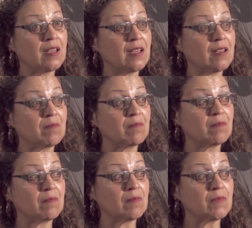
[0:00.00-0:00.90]

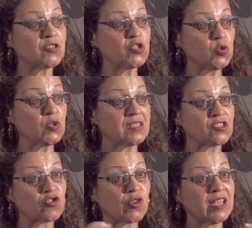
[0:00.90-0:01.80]
Um,
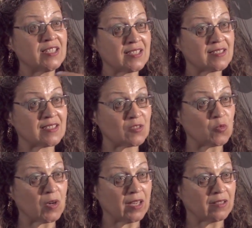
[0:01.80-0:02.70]
students train us as
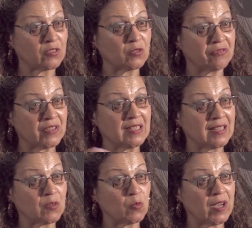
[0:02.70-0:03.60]
well to feel
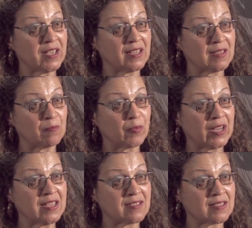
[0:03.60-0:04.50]
that way and
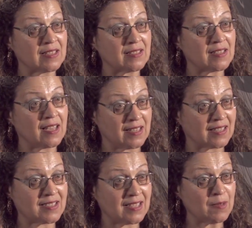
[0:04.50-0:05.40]
embrace and, uh, and
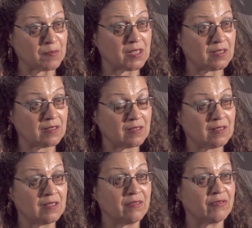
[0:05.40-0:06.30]
accept
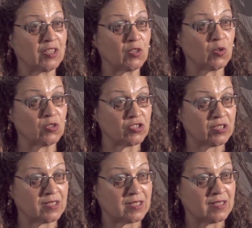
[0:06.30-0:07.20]
the different
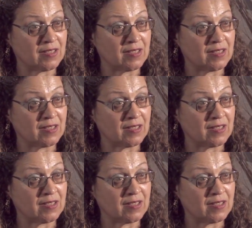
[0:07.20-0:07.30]
cultures.